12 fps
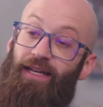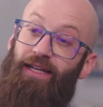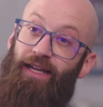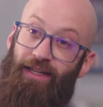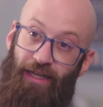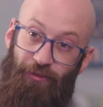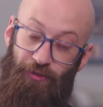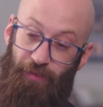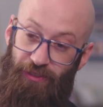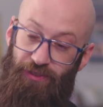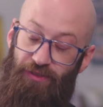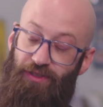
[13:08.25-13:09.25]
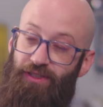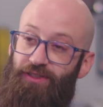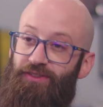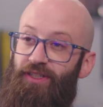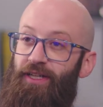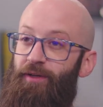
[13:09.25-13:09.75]
I do special
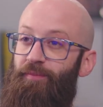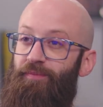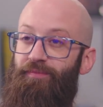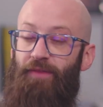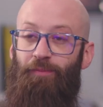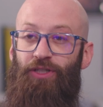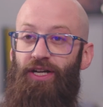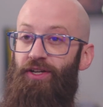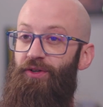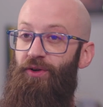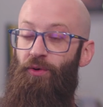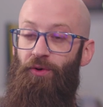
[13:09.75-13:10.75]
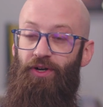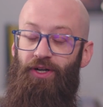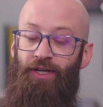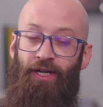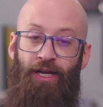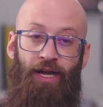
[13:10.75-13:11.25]
orders. I'm trying to do an
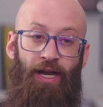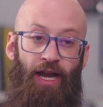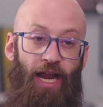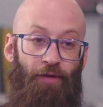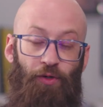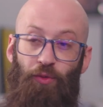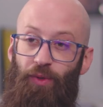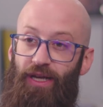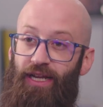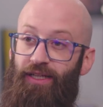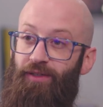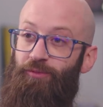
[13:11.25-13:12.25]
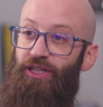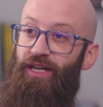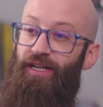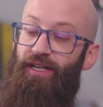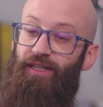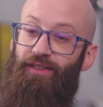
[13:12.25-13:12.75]
order every week, and I'm trying
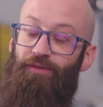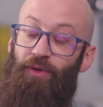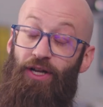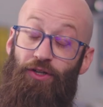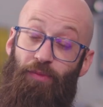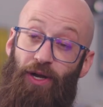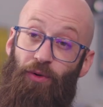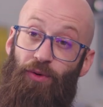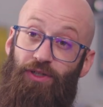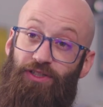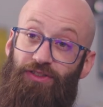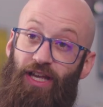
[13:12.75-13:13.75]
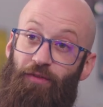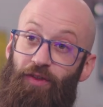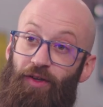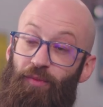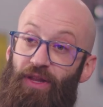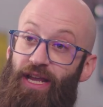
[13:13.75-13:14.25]
to, when I do my orders, have
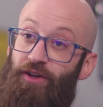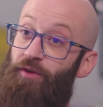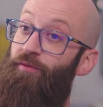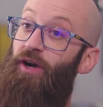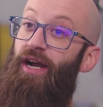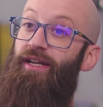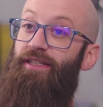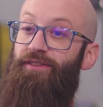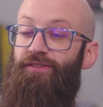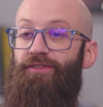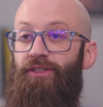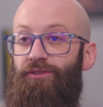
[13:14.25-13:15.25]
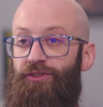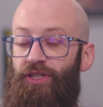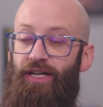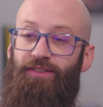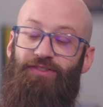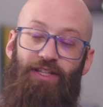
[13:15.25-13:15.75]
them land on Fridays. So
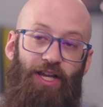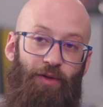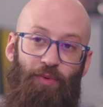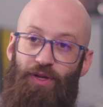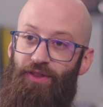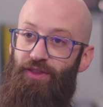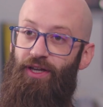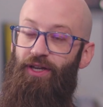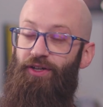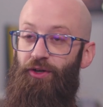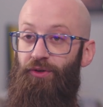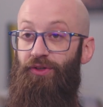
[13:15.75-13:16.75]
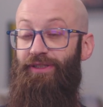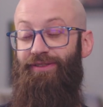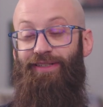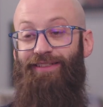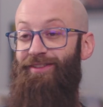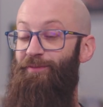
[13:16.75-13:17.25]
try to sync up with new release
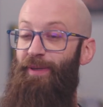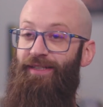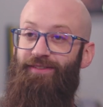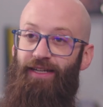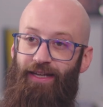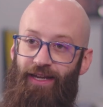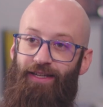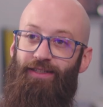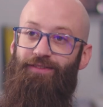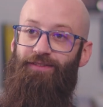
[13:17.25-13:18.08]
dates as best I can.